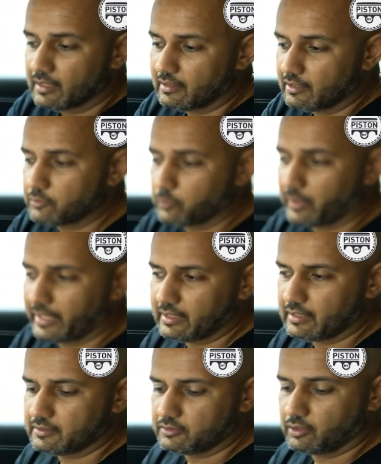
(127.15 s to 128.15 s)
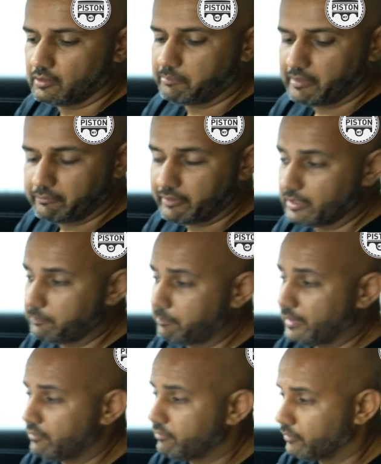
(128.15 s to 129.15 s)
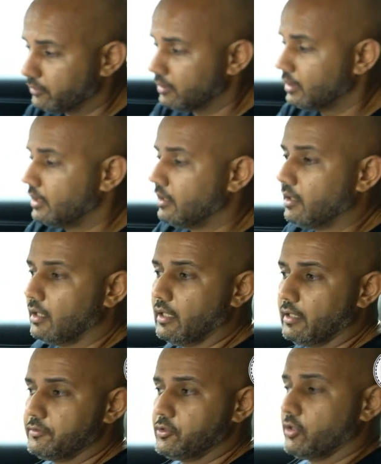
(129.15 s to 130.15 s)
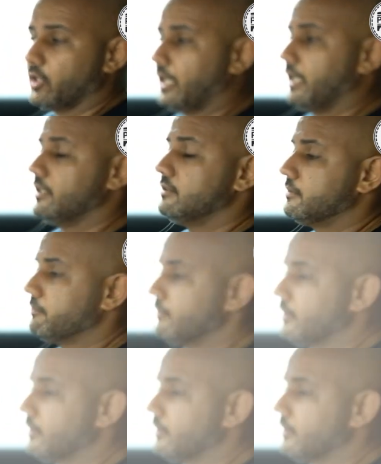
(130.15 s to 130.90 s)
this white is going to be very painful to your eyes.